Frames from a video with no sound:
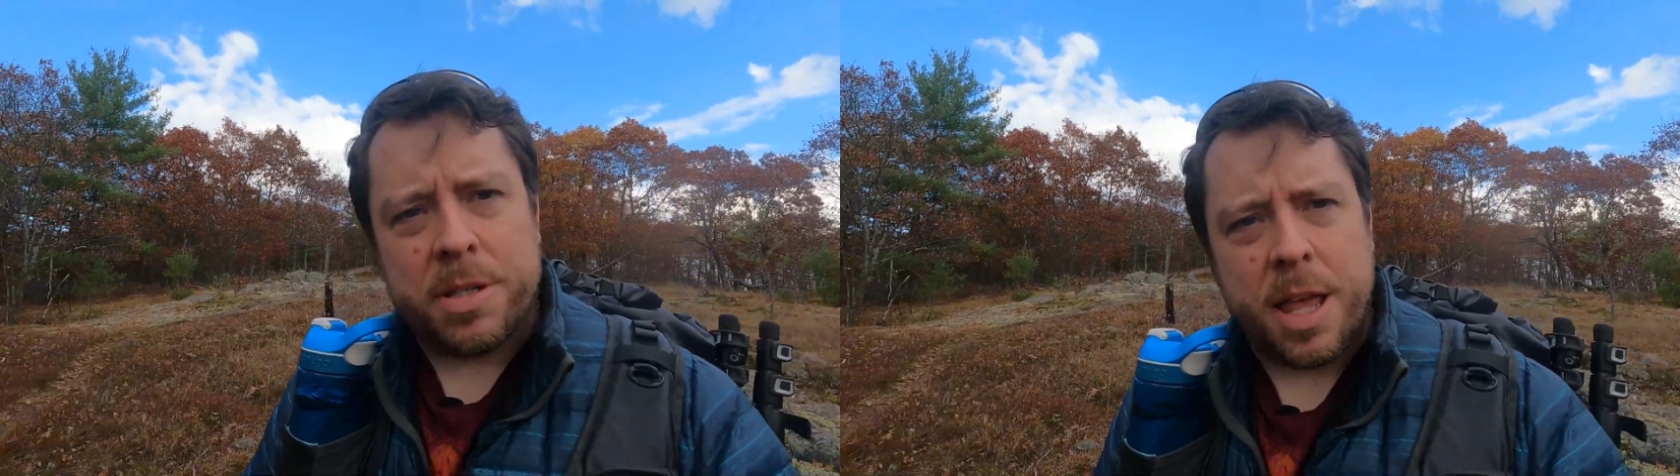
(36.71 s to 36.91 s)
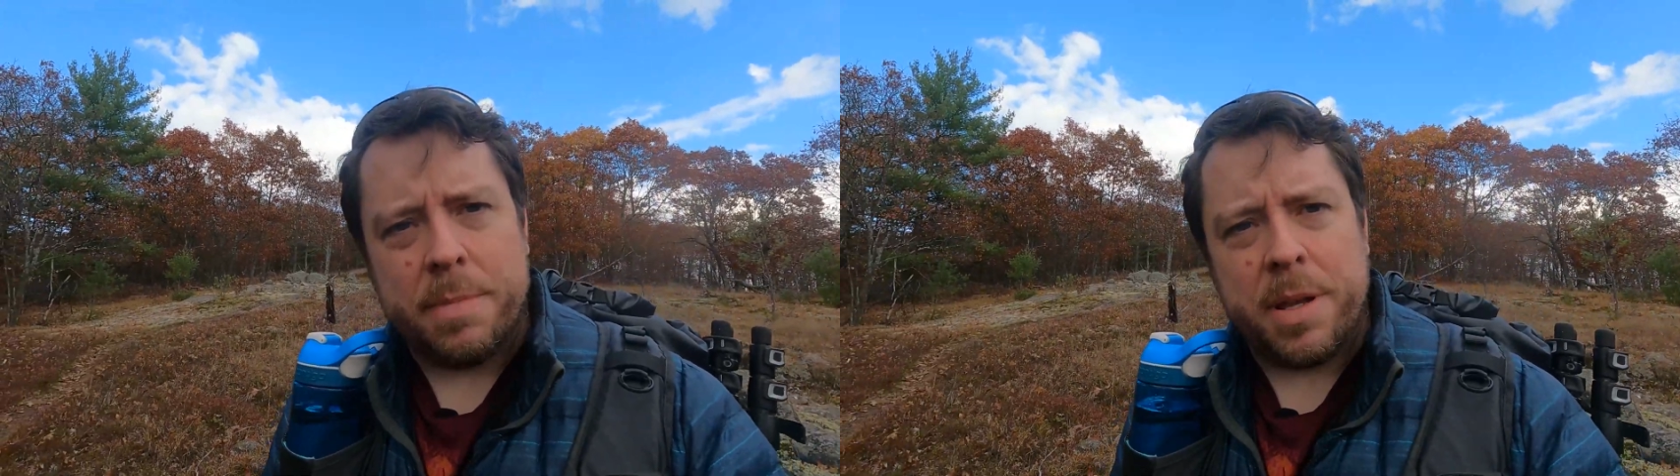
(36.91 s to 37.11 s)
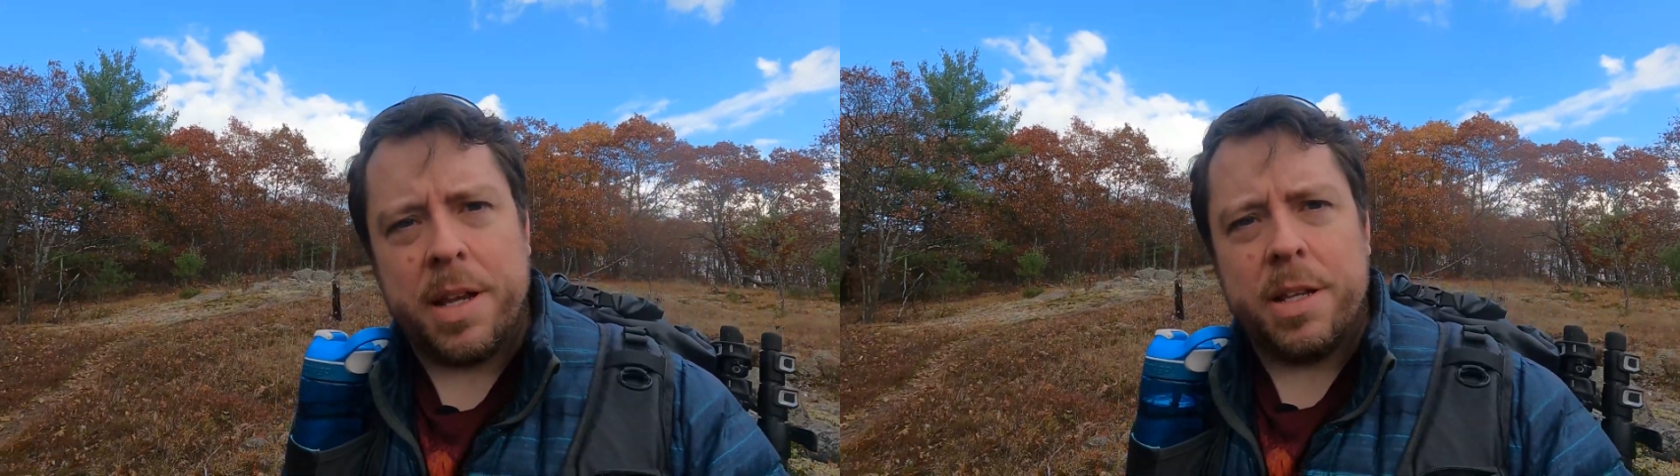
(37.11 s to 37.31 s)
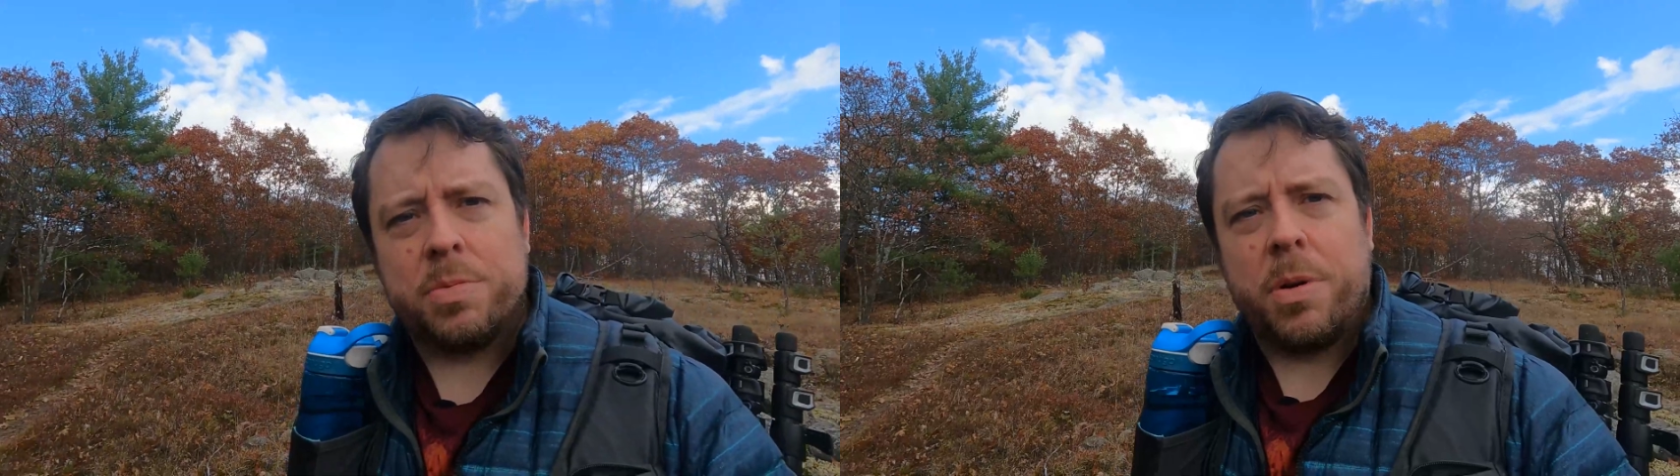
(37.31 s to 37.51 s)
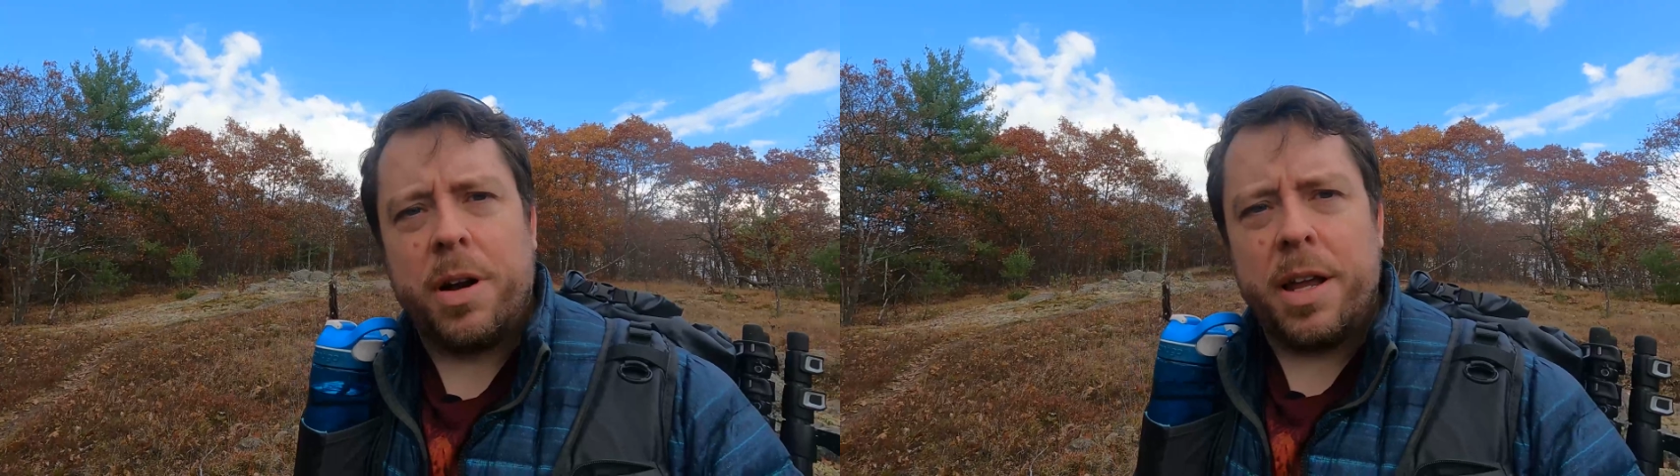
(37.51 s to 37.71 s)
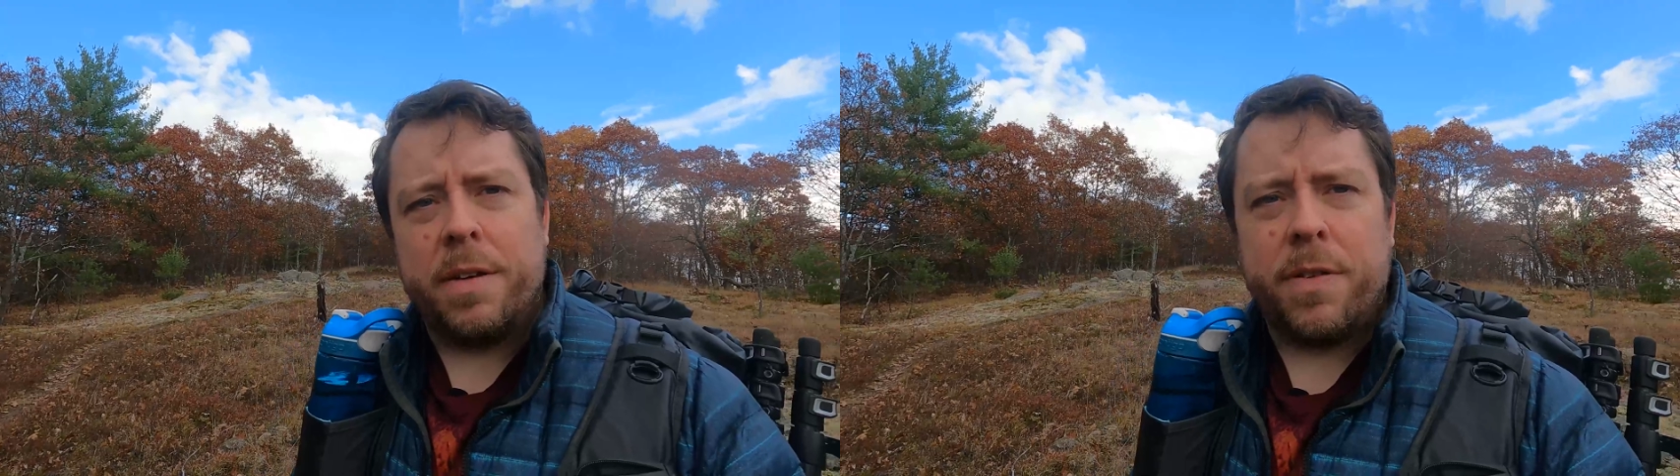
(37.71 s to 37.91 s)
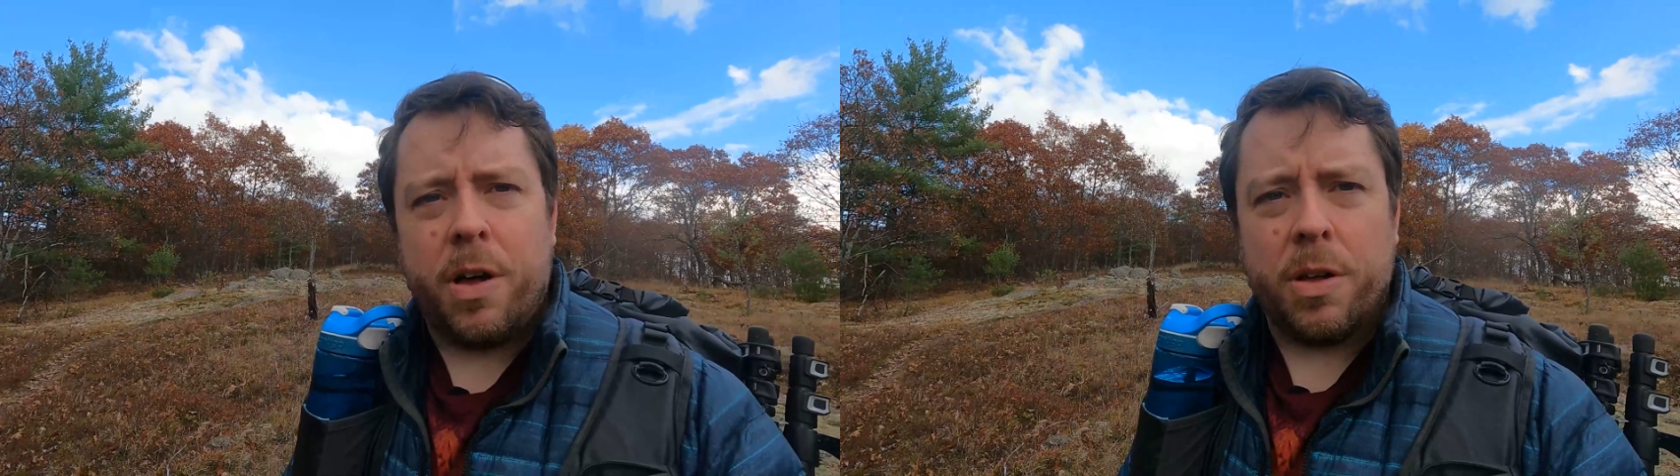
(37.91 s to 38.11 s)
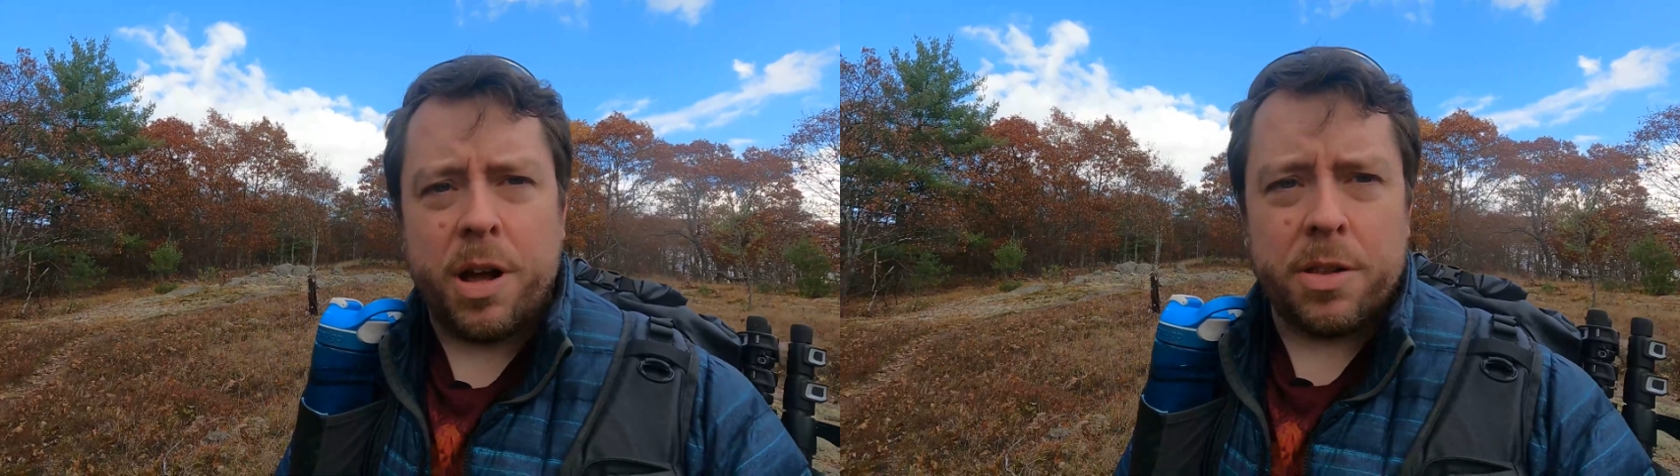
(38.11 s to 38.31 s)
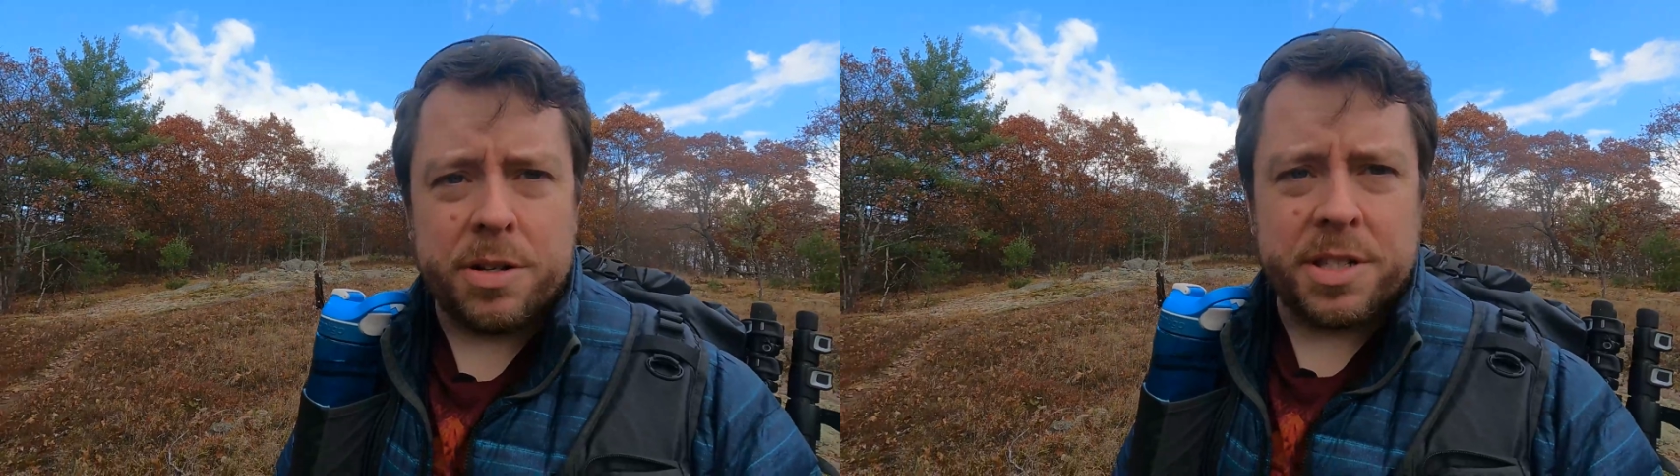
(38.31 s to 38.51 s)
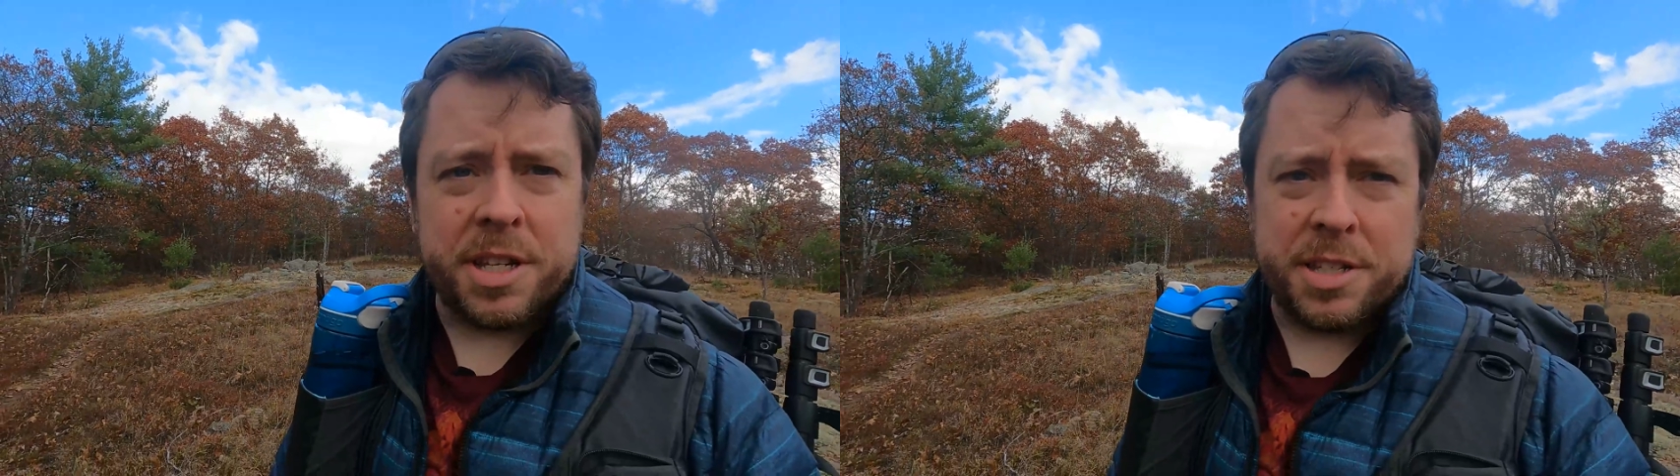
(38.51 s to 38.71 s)
so that means we're in fall
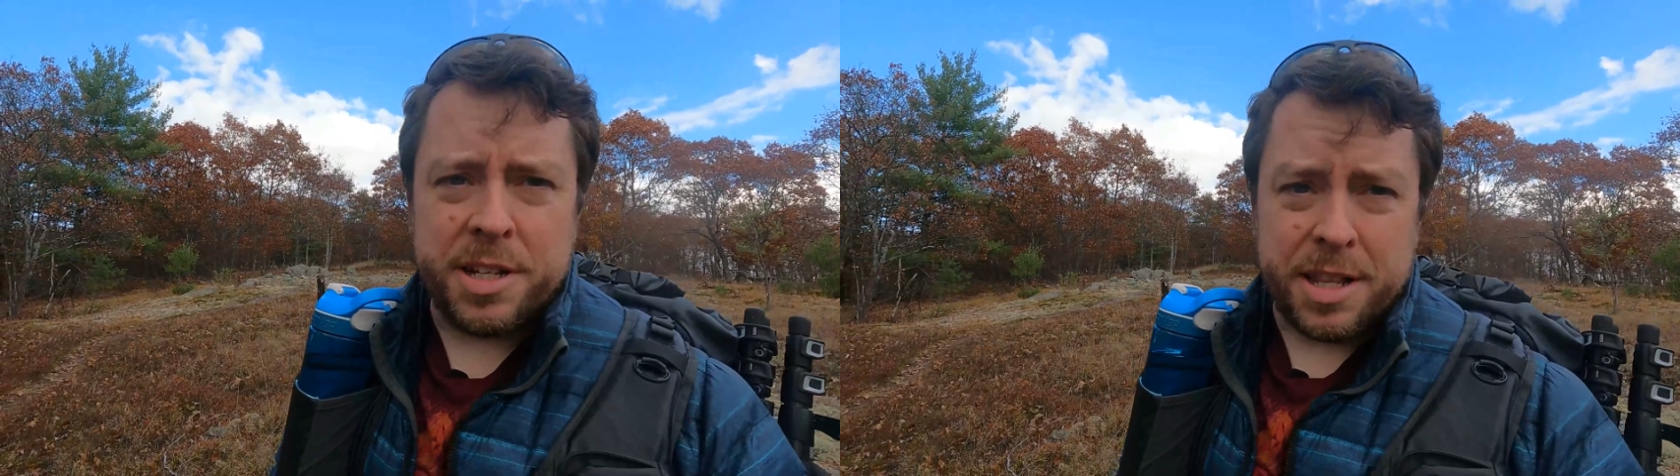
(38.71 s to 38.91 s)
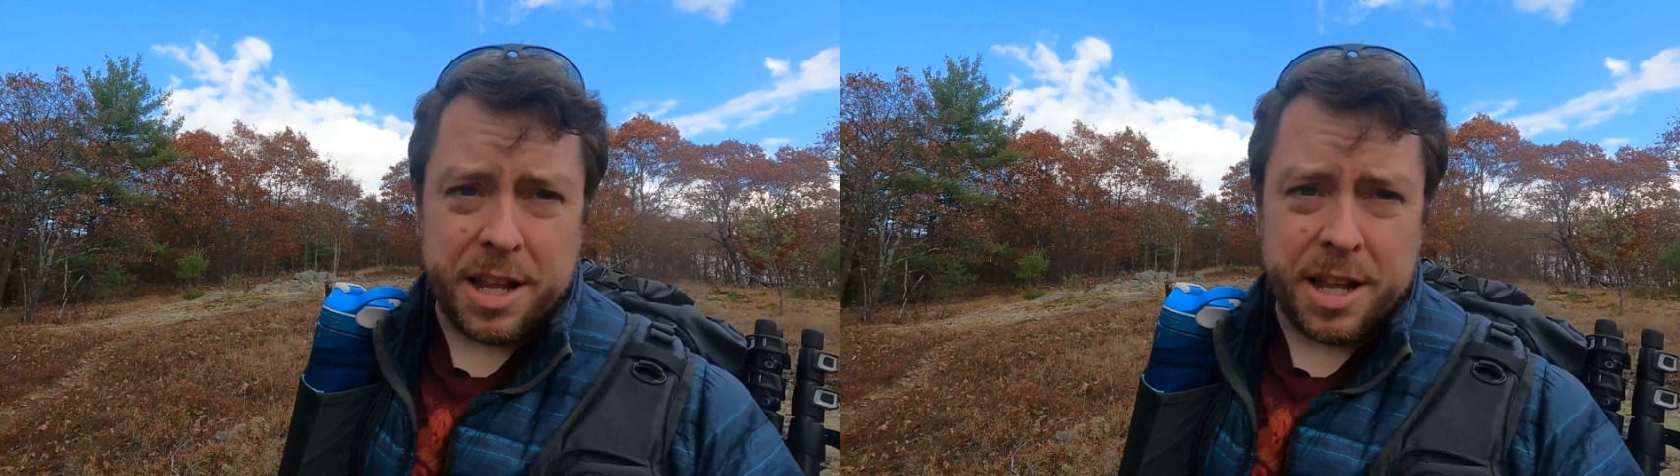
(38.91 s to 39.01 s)
colors season,